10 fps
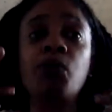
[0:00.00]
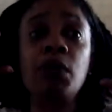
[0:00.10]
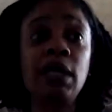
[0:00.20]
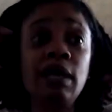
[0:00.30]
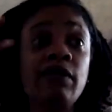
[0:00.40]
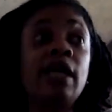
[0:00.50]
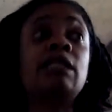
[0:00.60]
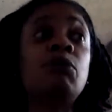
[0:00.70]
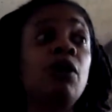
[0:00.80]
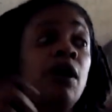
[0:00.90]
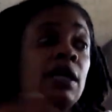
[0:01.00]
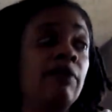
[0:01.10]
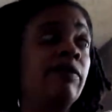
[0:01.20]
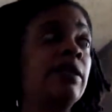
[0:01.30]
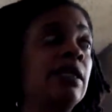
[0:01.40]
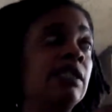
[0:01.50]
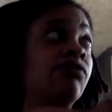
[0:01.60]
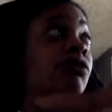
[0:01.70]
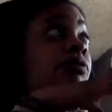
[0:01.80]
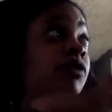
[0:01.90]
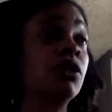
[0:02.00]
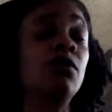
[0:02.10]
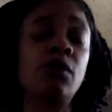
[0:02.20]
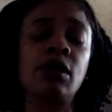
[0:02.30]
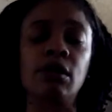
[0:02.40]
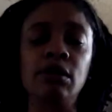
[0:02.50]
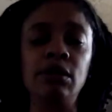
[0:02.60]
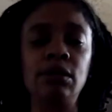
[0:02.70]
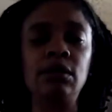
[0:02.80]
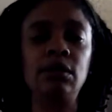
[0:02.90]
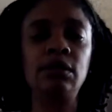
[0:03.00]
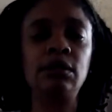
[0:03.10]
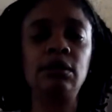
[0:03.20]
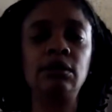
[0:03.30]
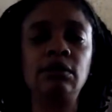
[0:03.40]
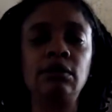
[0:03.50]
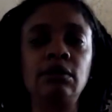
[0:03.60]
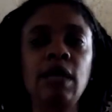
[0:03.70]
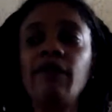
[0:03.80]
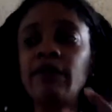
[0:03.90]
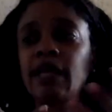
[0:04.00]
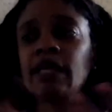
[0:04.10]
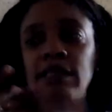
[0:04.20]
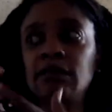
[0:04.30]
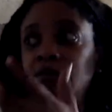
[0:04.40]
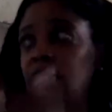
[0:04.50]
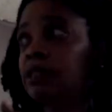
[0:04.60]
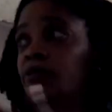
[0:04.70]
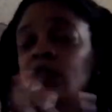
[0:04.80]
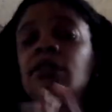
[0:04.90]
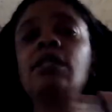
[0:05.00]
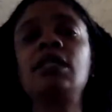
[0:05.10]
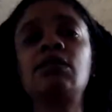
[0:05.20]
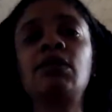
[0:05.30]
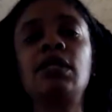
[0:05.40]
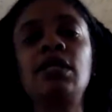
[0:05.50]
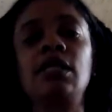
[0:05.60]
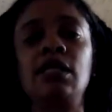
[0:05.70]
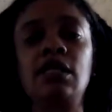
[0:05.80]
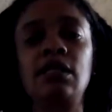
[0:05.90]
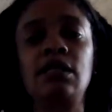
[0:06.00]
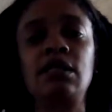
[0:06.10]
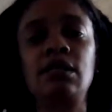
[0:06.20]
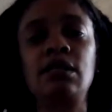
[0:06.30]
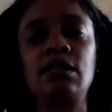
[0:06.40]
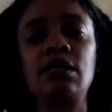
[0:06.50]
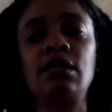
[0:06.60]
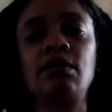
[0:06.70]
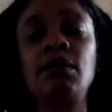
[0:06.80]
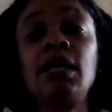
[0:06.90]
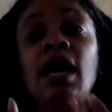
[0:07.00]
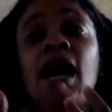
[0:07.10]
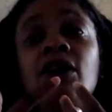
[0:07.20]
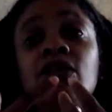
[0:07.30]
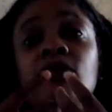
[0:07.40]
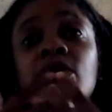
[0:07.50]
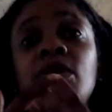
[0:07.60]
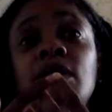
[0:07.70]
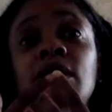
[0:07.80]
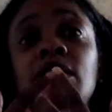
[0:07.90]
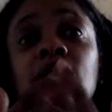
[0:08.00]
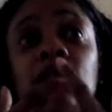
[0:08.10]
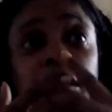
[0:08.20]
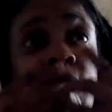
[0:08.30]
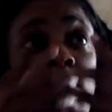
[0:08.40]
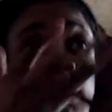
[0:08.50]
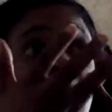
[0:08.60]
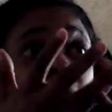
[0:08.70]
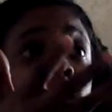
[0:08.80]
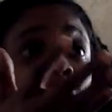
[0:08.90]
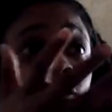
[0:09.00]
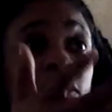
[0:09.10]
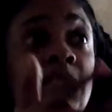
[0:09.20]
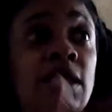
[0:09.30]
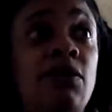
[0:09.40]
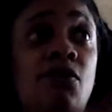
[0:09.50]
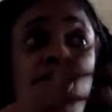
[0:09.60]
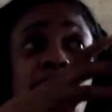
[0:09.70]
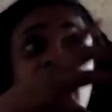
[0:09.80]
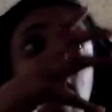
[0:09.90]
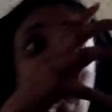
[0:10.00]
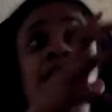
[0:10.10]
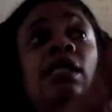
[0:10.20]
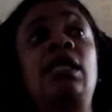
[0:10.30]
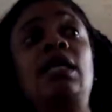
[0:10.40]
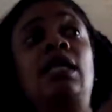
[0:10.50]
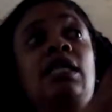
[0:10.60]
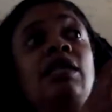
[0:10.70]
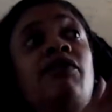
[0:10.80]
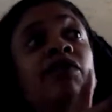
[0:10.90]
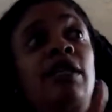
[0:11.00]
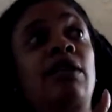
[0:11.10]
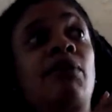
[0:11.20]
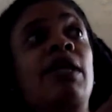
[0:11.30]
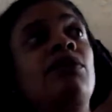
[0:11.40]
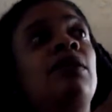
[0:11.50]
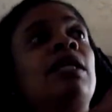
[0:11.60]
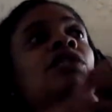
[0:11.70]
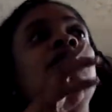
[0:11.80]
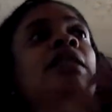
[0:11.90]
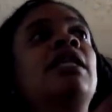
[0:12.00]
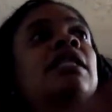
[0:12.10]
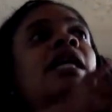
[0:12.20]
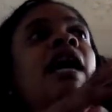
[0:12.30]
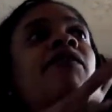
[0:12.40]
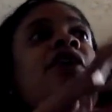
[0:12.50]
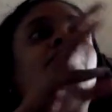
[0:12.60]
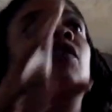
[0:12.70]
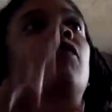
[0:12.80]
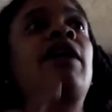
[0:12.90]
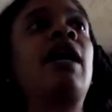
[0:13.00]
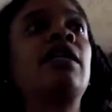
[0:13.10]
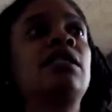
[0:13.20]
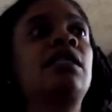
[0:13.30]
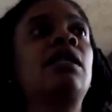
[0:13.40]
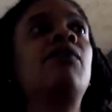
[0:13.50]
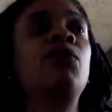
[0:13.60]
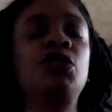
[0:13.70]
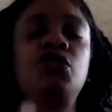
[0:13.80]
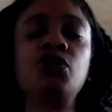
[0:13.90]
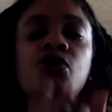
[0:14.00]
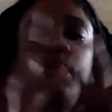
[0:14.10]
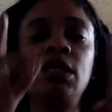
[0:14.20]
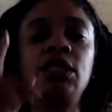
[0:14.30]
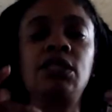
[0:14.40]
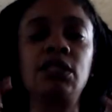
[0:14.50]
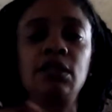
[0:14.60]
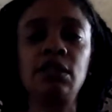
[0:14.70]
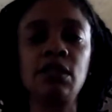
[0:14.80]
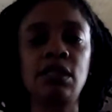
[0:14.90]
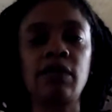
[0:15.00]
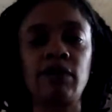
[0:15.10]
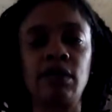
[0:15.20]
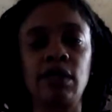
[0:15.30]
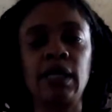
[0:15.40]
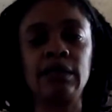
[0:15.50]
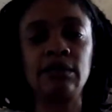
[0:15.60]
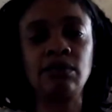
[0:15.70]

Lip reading: We live, yes, we are living in this real world. Everything is real. It is what it is. But how you make it illusion or see it differently the way you need to have your own reality of what you want yourself to look like.